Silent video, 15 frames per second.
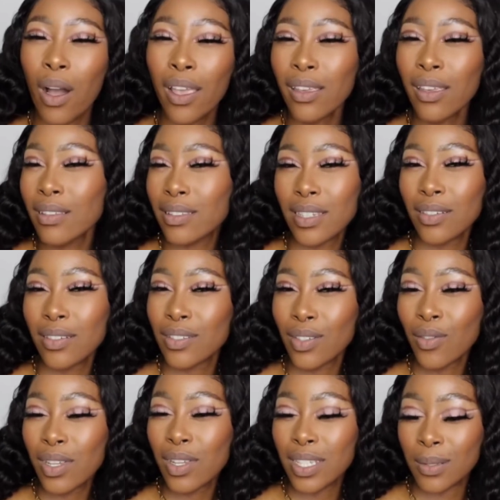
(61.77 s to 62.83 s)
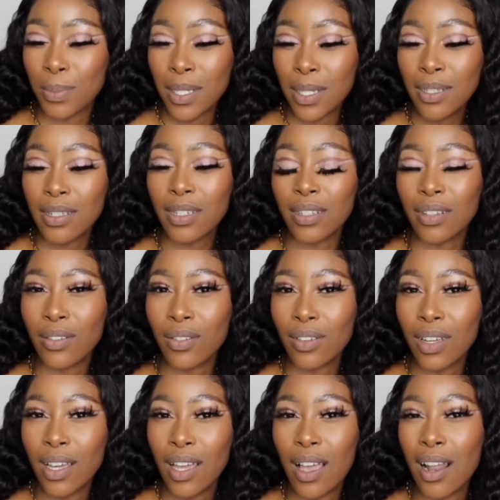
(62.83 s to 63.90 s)
is stuff so expensive
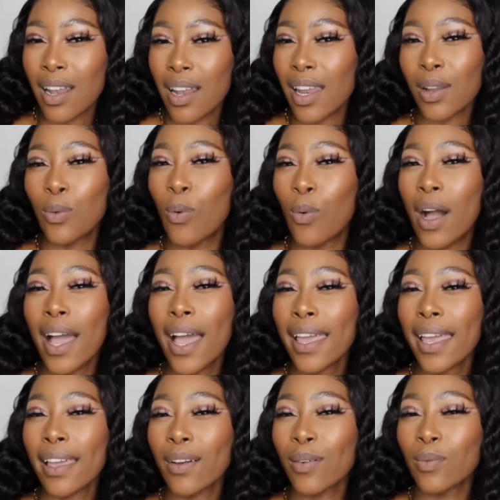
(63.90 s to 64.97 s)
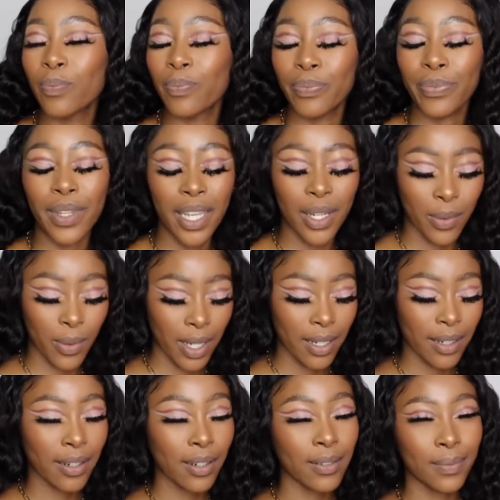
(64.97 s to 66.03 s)
like why anyway
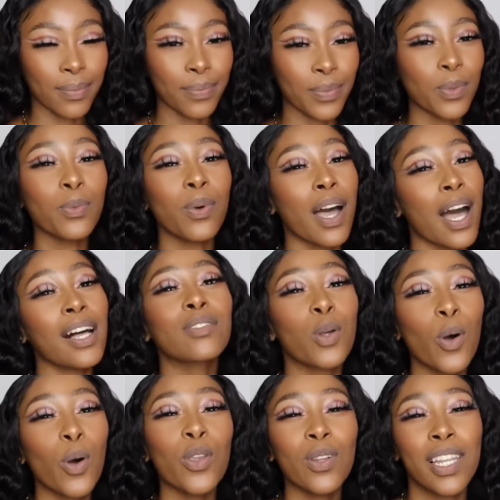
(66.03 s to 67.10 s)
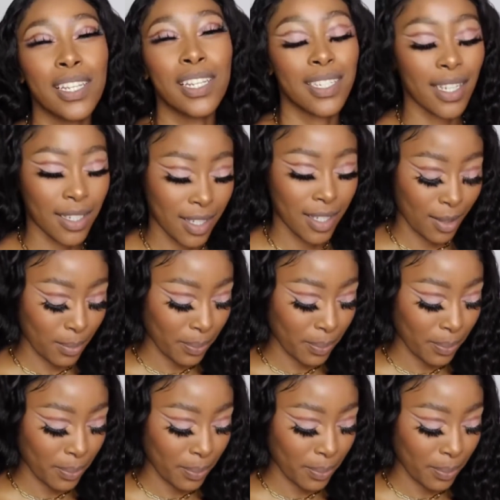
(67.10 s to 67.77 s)
i'll call you later kim